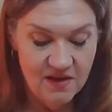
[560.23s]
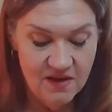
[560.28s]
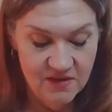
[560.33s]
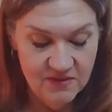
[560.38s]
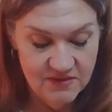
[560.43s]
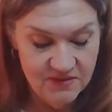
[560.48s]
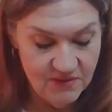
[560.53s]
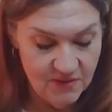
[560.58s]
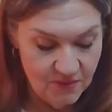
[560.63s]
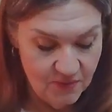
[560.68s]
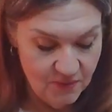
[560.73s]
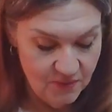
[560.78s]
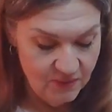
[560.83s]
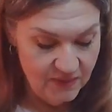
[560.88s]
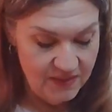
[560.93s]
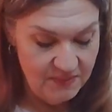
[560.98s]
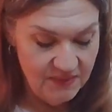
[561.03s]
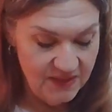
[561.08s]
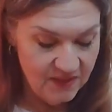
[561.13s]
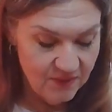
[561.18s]
Also,
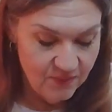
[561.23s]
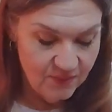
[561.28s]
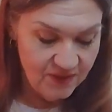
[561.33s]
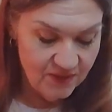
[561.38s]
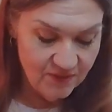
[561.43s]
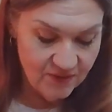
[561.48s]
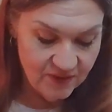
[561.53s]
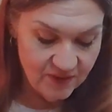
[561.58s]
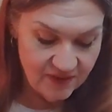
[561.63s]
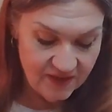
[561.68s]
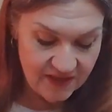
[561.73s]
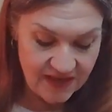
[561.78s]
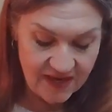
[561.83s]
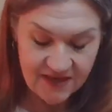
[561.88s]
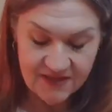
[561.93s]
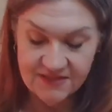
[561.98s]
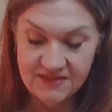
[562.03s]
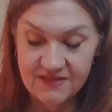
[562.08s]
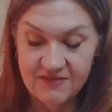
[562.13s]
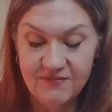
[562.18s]
let me know what you
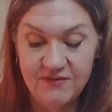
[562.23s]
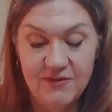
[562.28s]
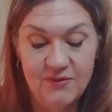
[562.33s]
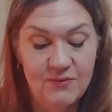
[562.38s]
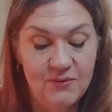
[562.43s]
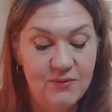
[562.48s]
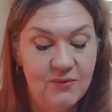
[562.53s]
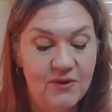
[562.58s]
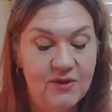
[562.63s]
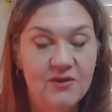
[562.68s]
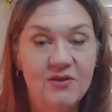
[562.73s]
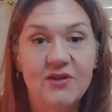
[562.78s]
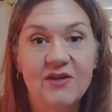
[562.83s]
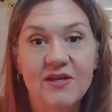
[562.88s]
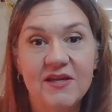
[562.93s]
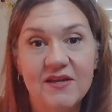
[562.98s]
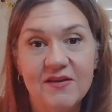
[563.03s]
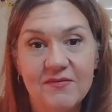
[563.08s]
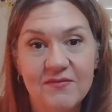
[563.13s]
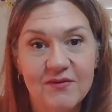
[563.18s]
collect if you are
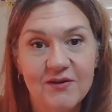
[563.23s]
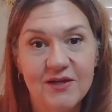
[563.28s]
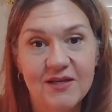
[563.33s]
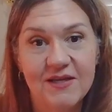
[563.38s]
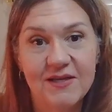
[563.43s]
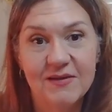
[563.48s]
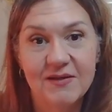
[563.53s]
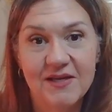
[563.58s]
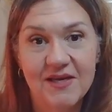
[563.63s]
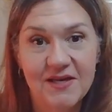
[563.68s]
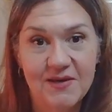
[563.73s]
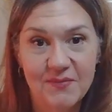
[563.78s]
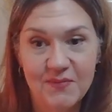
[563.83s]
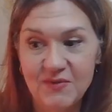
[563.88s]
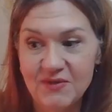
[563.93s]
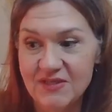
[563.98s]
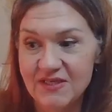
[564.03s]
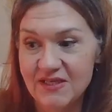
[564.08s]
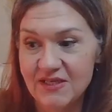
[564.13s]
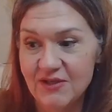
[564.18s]
looking for any kind of
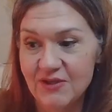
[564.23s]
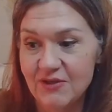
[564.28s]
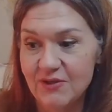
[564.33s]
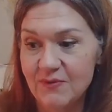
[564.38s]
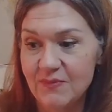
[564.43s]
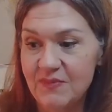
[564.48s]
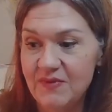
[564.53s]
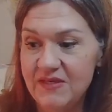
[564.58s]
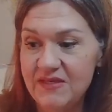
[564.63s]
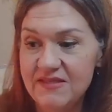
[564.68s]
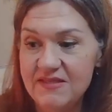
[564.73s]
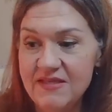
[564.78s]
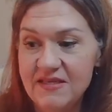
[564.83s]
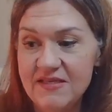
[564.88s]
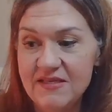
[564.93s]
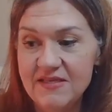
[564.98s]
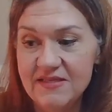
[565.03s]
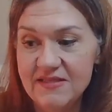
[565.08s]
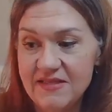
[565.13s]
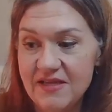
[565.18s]
particular
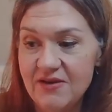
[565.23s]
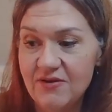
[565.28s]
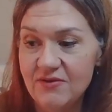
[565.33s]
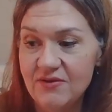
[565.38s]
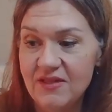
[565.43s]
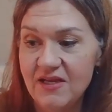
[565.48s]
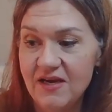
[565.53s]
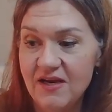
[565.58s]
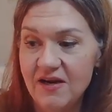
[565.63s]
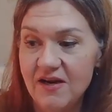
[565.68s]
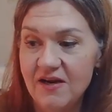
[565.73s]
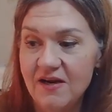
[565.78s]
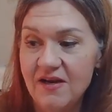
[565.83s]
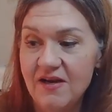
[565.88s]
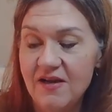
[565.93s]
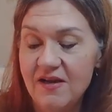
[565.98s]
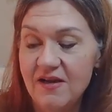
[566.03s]
pieces out there.